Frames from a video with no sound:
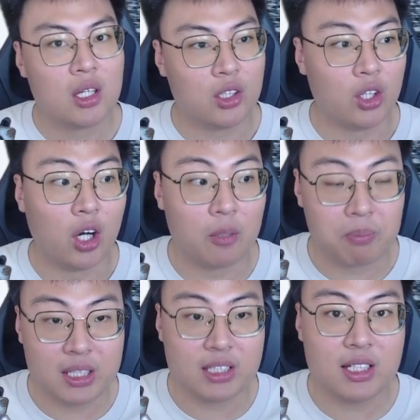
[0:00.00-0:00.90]
your
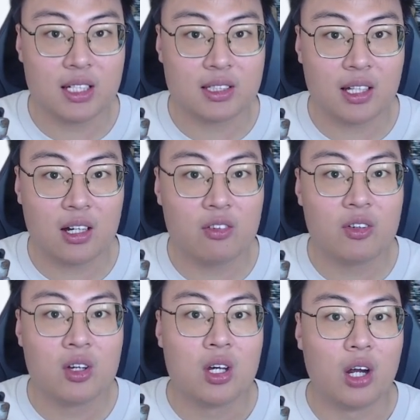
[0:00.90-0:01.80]
PC itself,
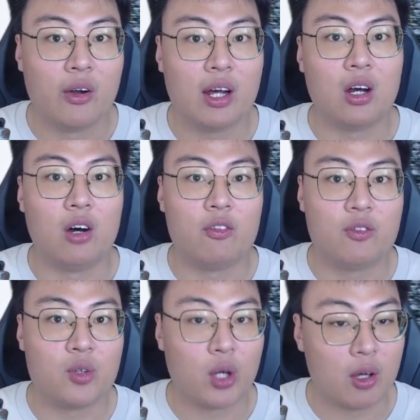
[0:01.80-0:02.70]
alright, or
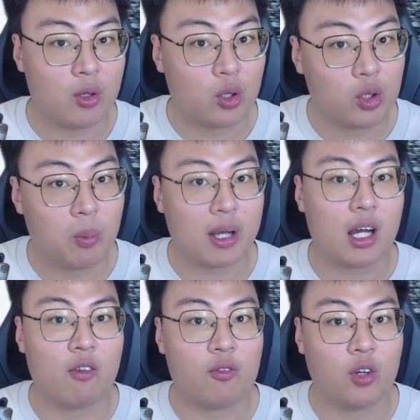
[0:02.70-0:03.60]
you can also
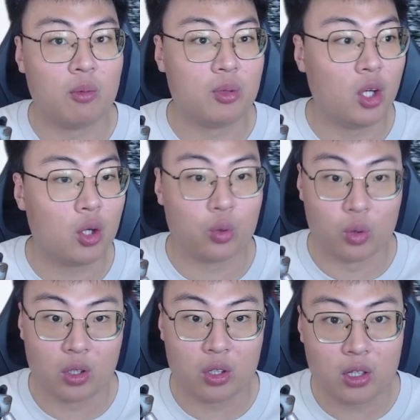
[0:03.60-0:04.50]
backup from your
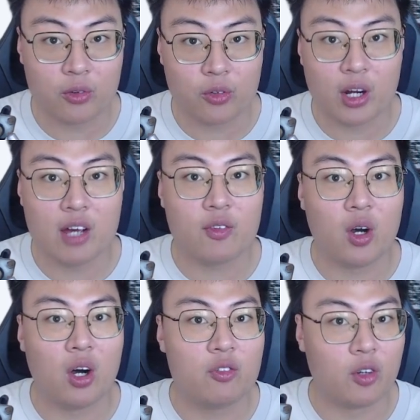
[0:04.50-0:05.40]
Google Drive
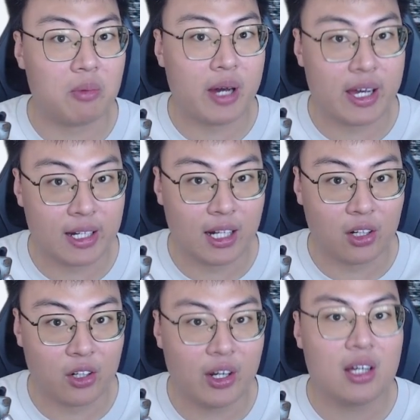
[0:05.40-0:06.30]
or from iCloud,
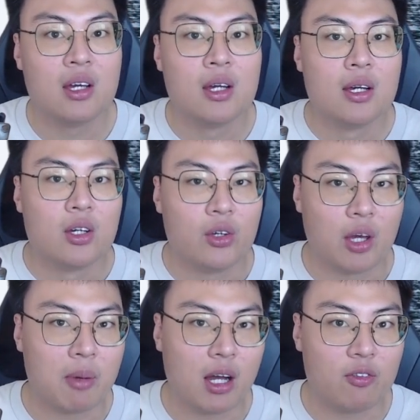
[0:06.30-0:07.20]
alright. You can
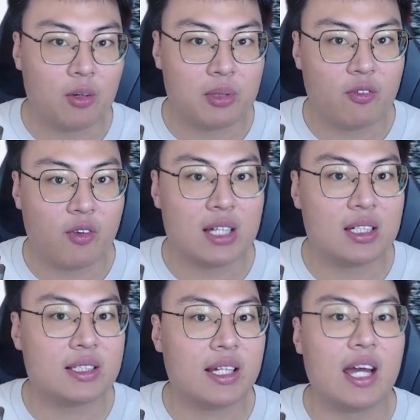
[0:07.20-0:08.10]
backup from
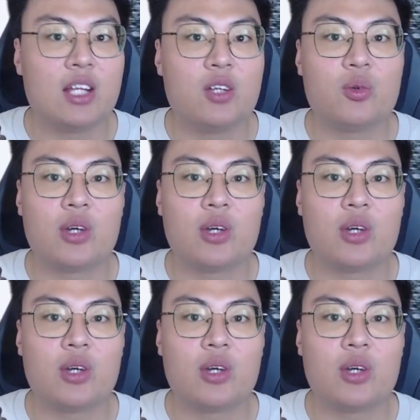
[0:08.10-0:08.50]
devices and you can